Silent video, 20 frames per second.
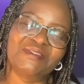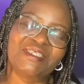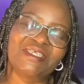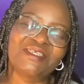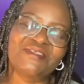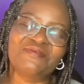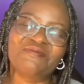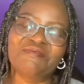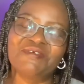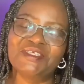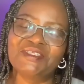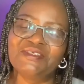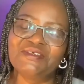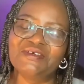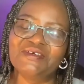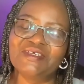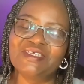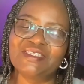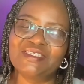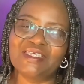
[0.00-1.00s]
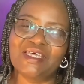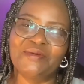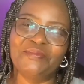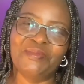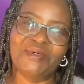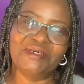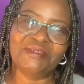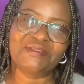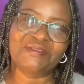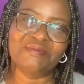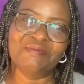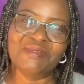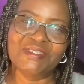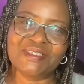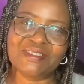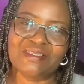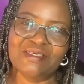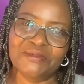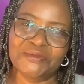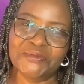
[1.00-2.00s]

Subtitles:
This video is about Mr.